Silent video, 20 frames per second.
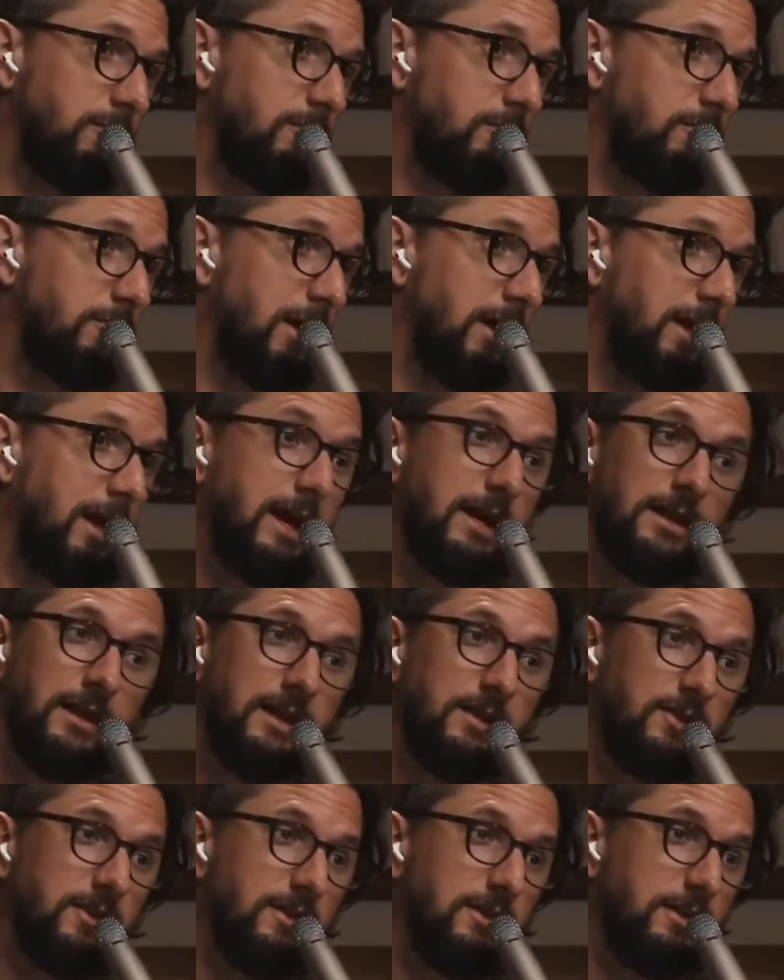Well, hey,
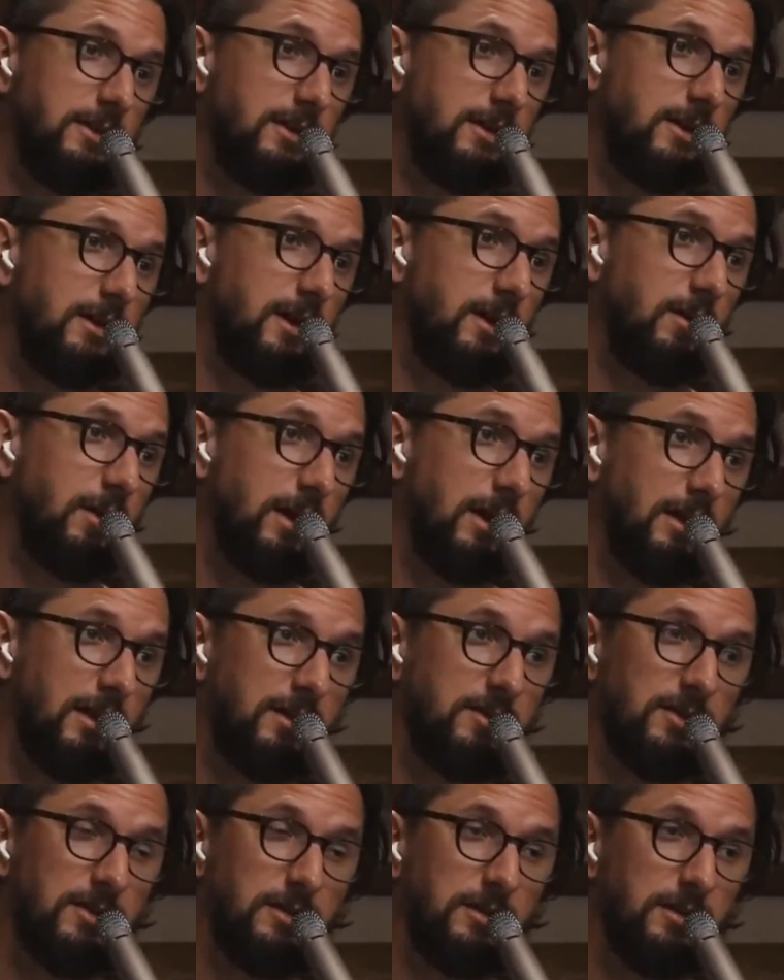listen.
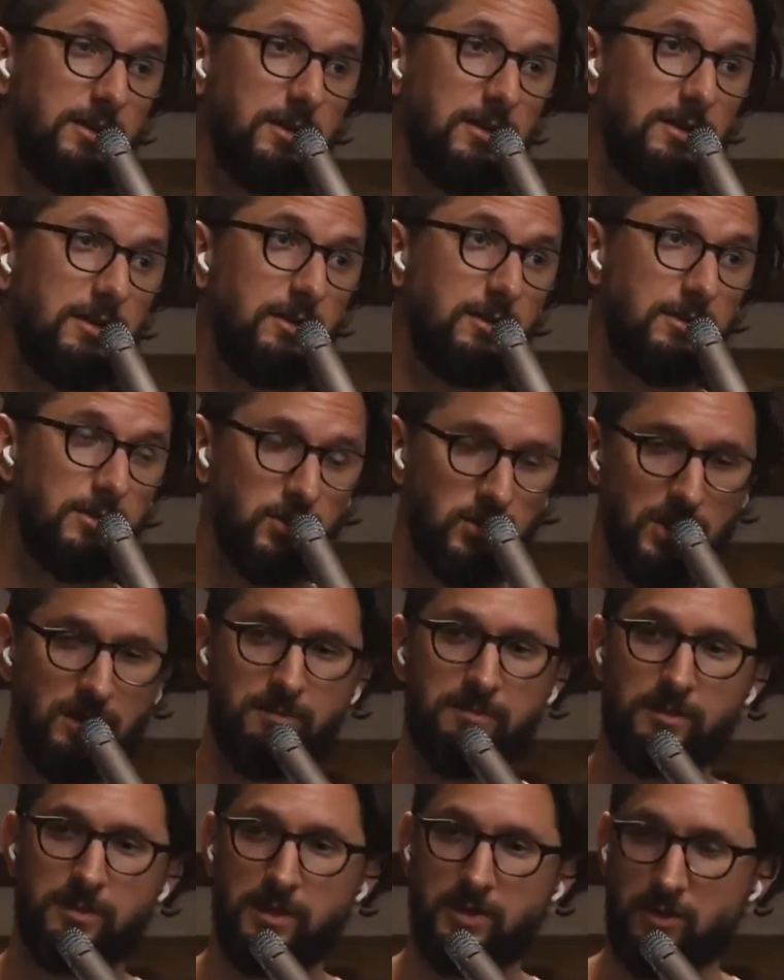Listen. Jim,
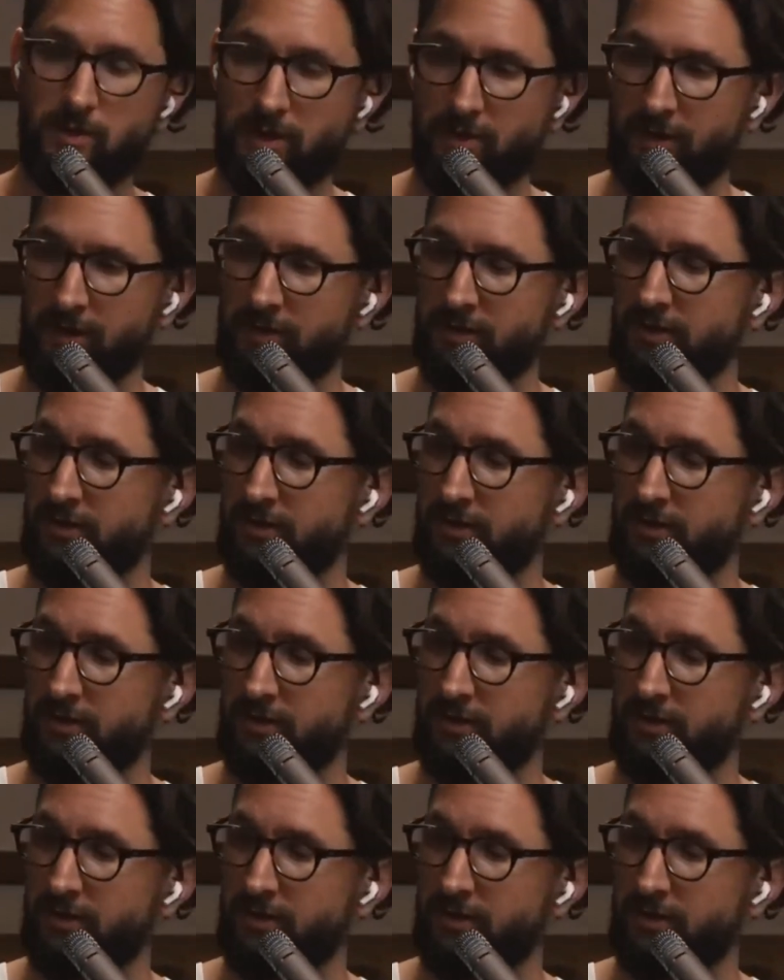can you hear us?